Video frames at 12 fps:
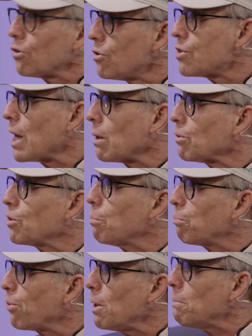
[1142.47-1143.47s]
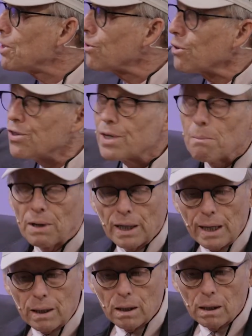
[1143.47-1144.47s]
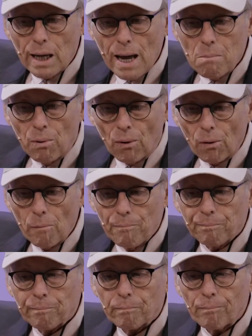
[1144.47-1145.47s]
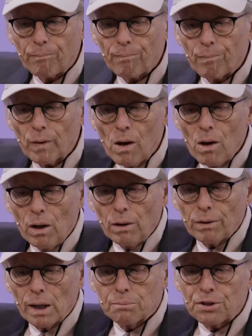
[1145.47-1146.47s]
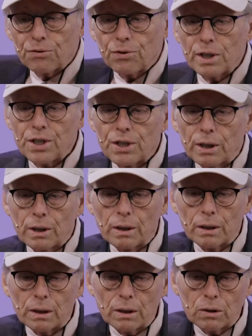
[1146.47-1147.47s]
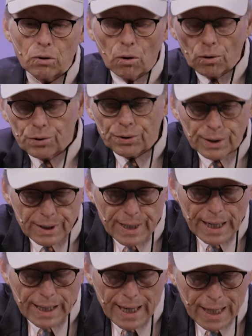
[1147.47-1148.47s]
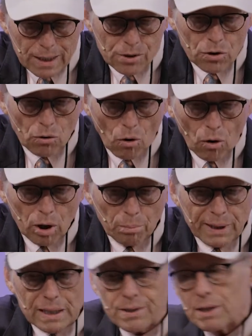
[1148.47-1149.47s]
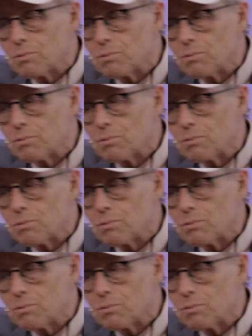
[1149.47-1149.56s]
Turns out it was a premature stimulated labor. The obstetrician told her to take castor oil because